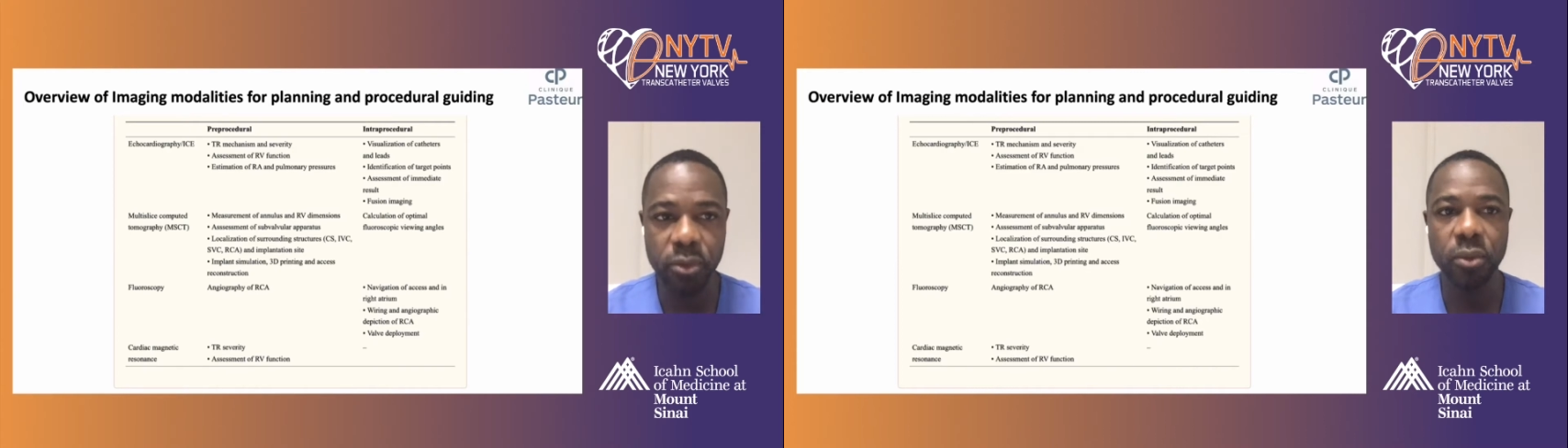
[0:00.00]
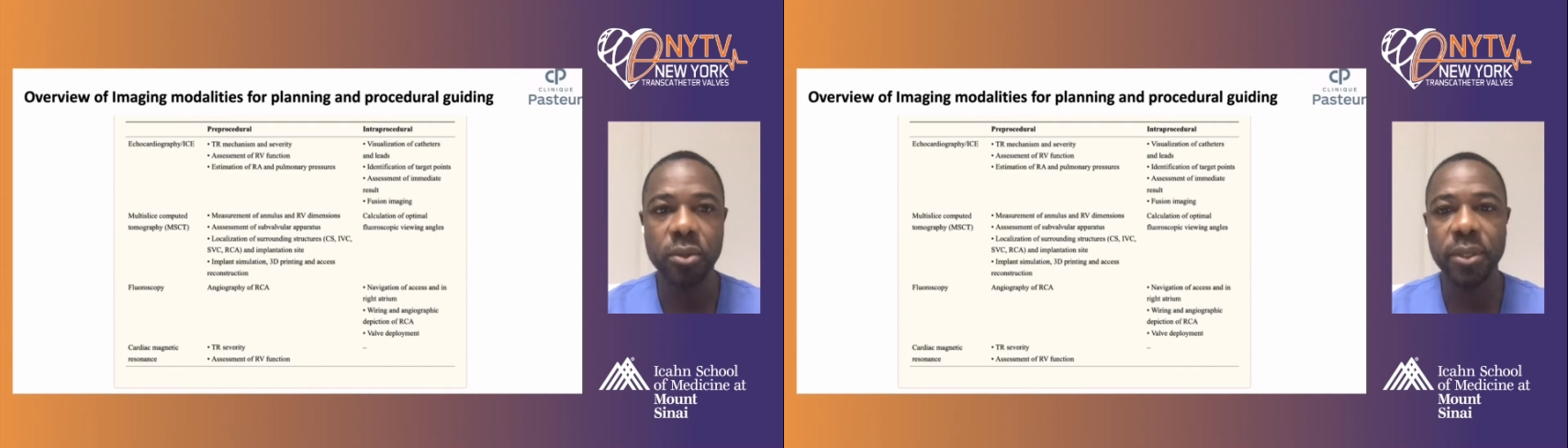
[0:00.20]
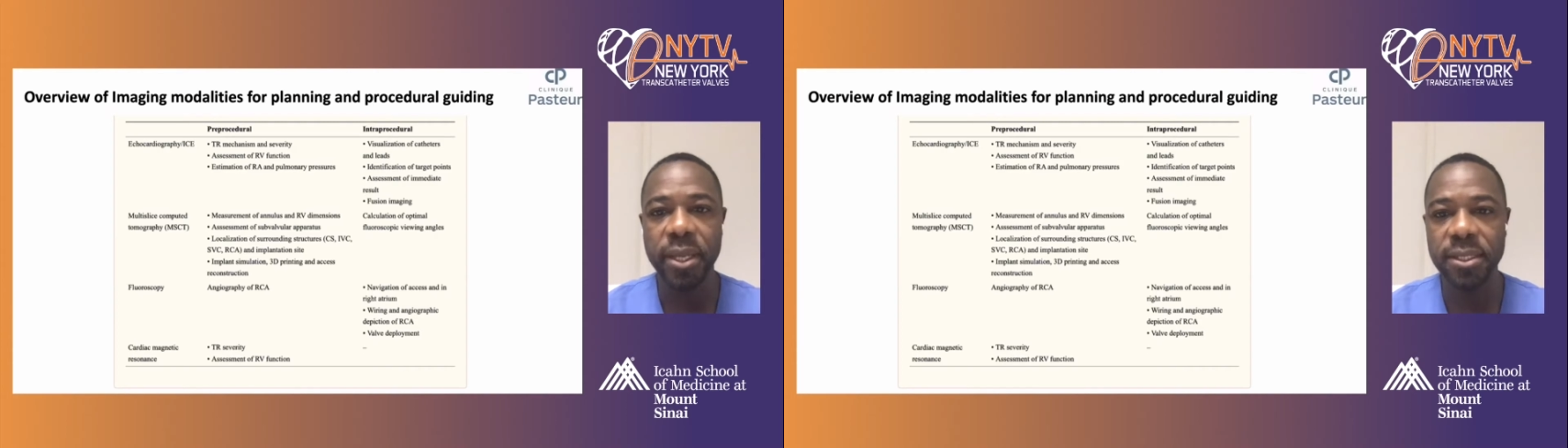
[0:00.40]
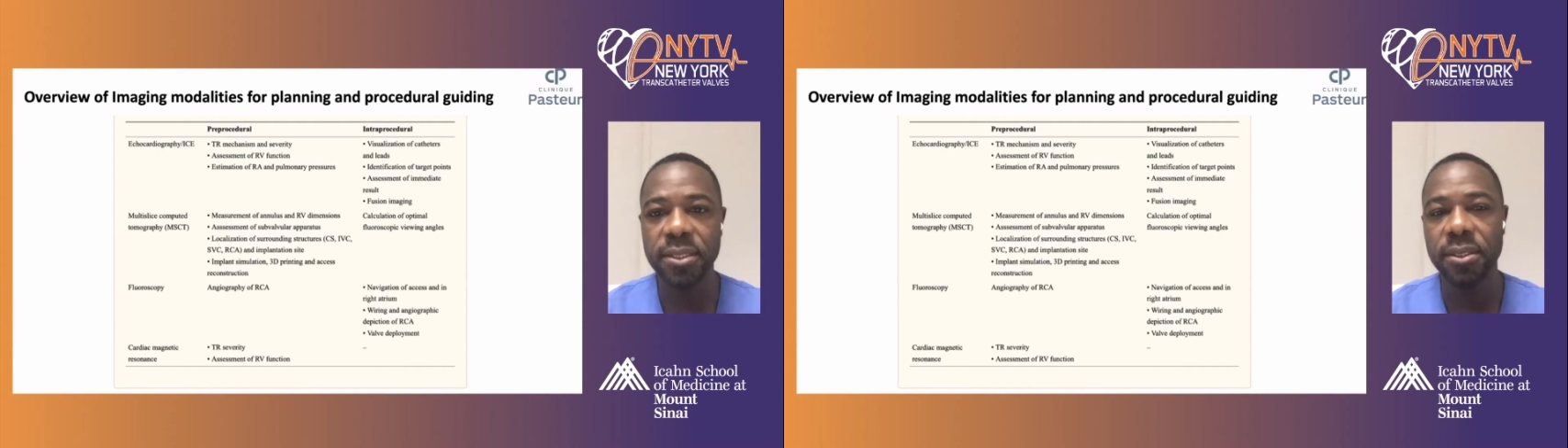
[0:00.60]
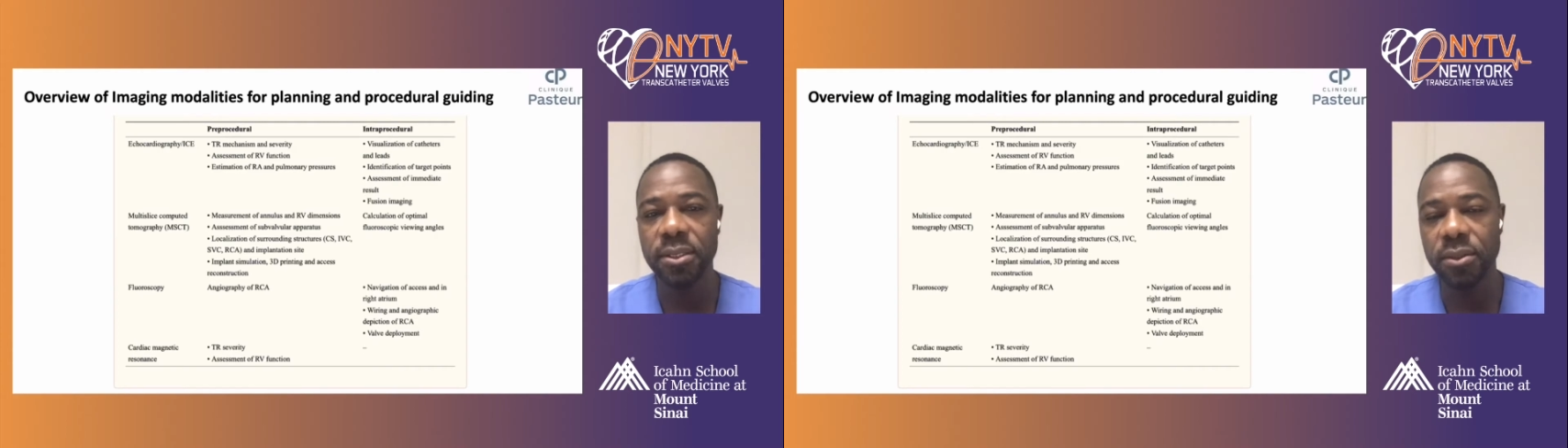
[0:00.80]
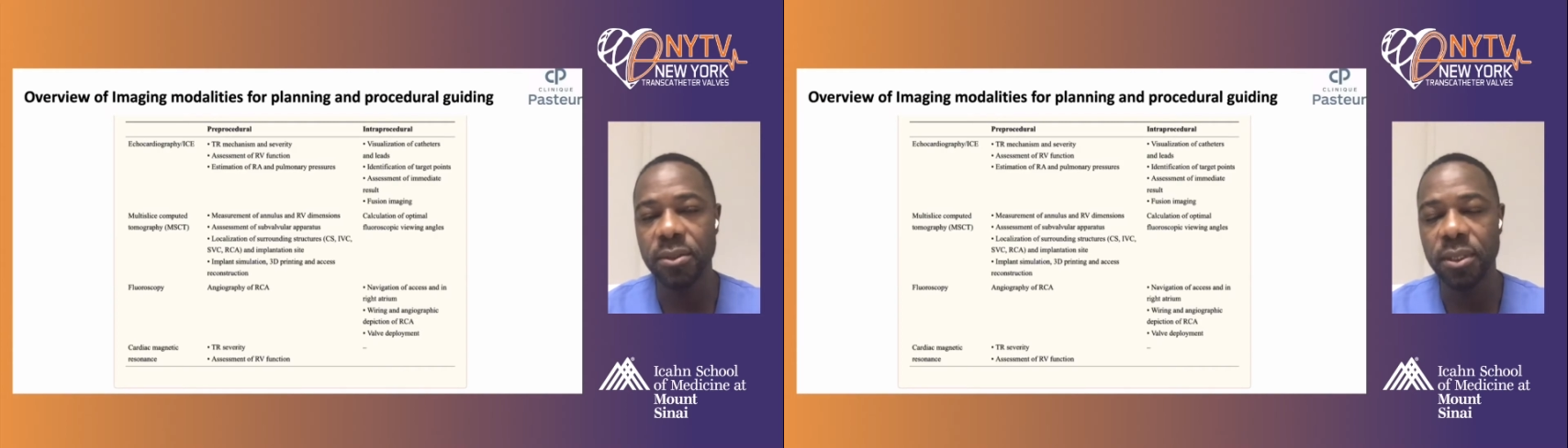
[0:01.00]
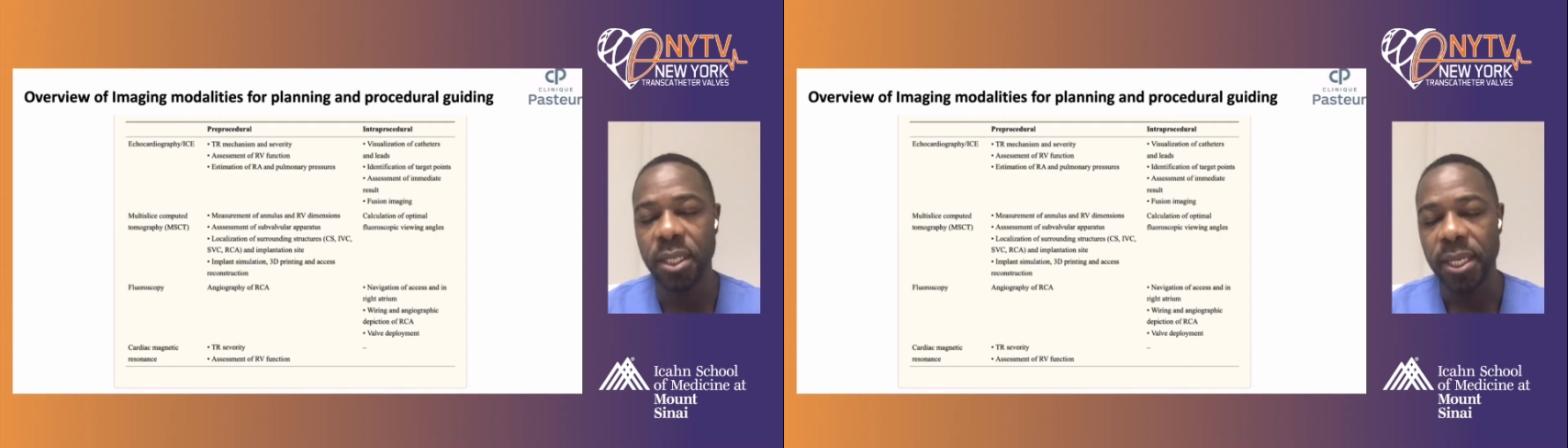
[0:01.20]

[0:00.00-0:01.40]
tool to